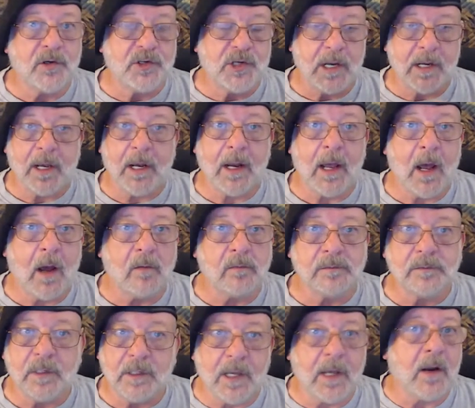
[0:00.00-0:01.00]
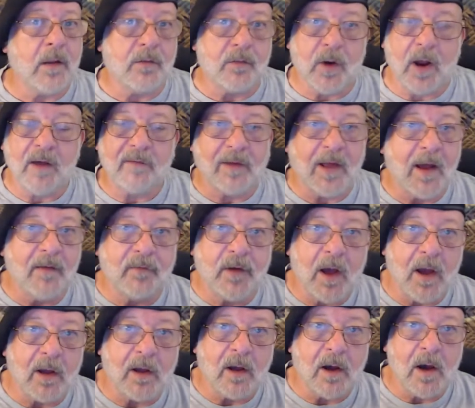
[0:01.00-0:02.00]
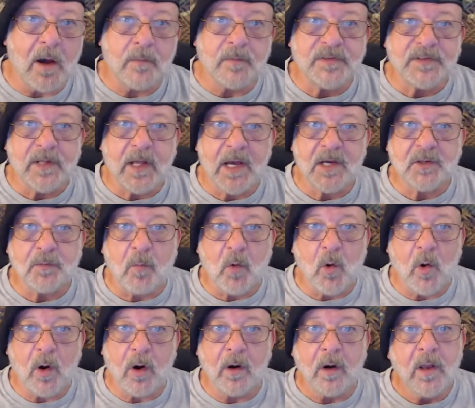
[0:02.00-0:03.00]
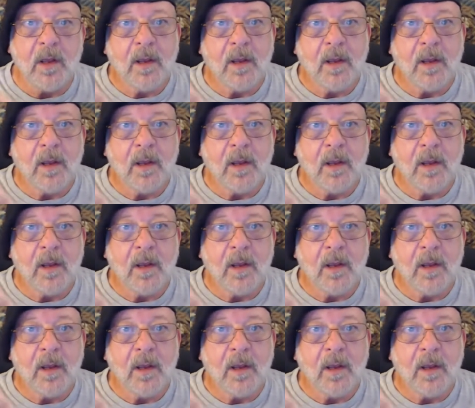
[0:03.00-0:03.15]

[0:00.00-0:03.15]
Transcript: Check it out. Again, thrivelife.com/more.